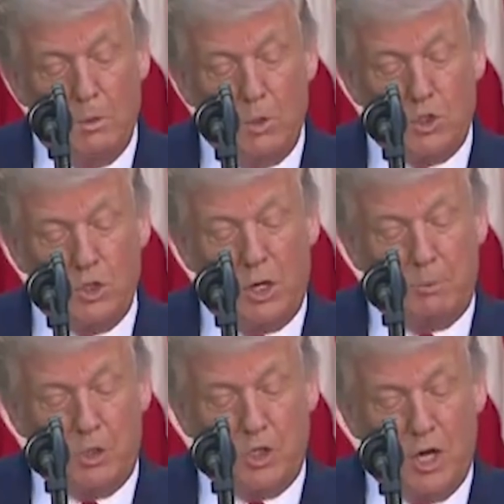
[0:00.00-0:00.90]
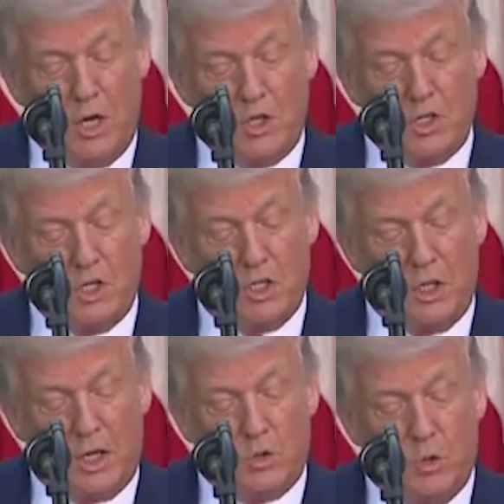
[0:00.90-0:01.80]
We stood up to China's
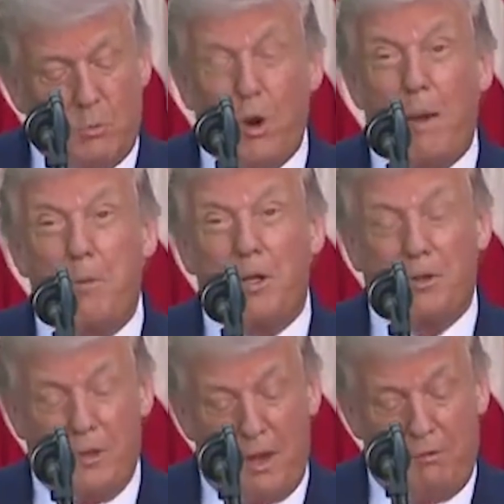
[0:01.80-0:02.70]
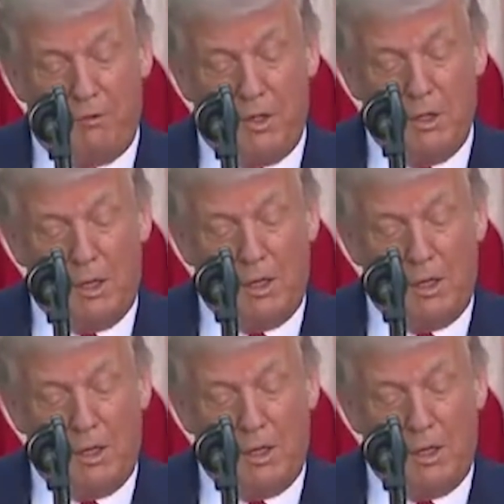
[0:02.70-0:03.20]
intellectual property theft